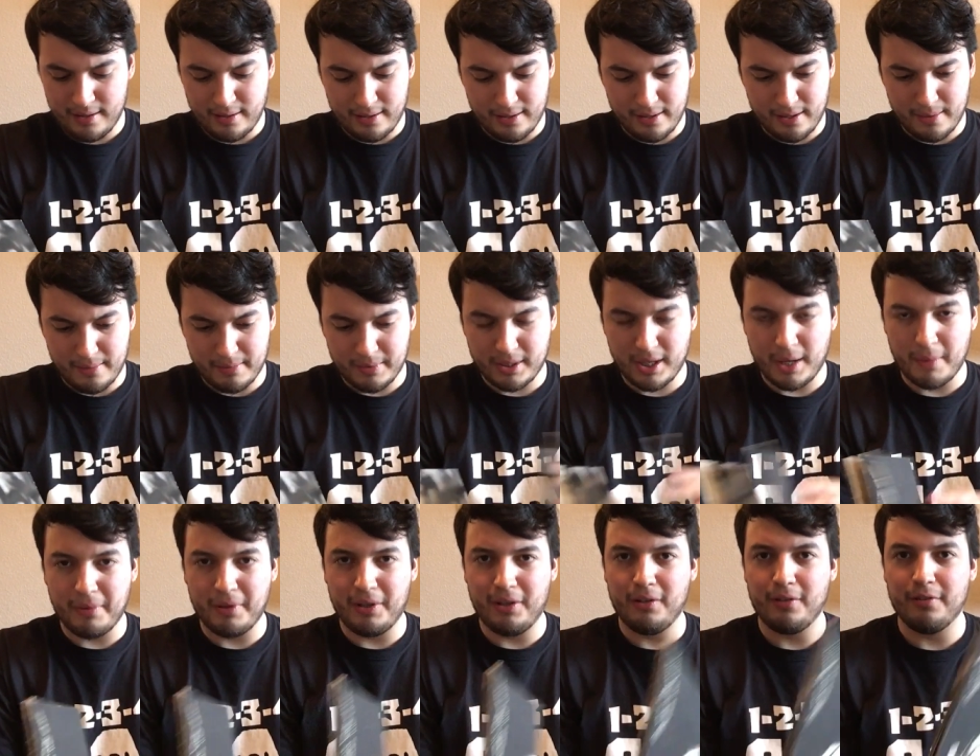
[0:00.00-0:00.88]
um, a
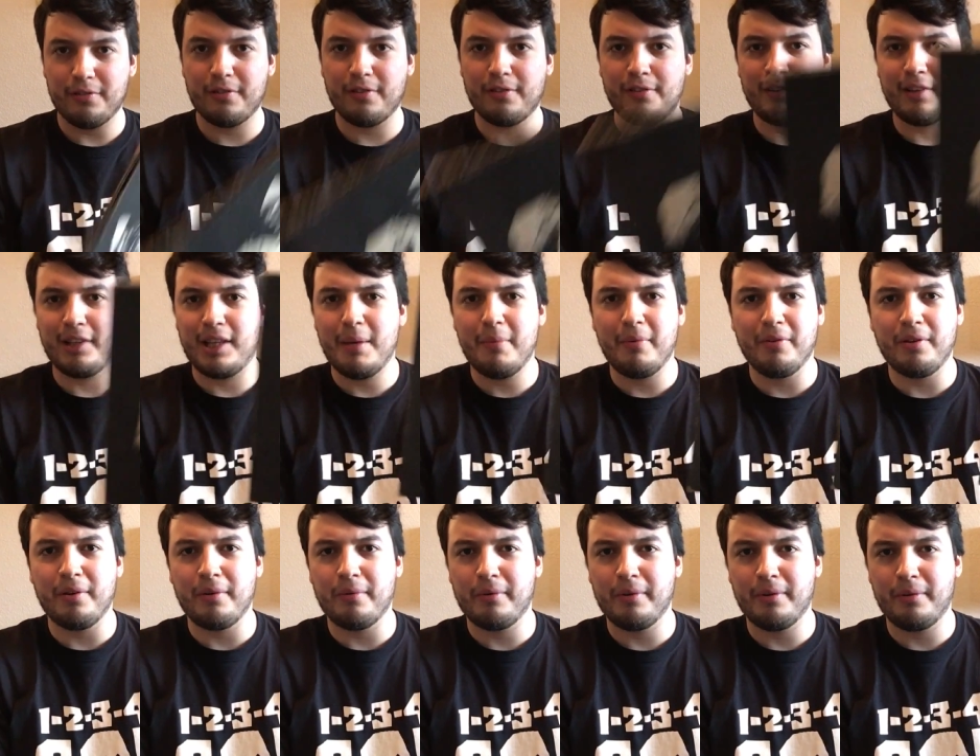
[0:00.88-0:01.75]
couple years because the label
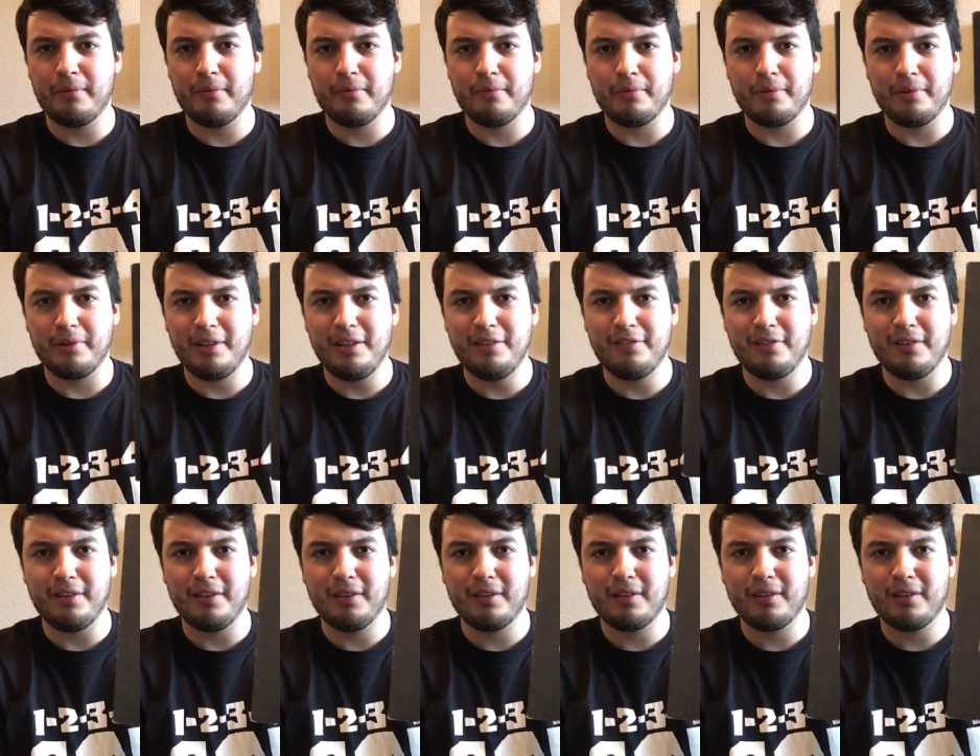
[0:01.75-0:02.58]
didn't want to release it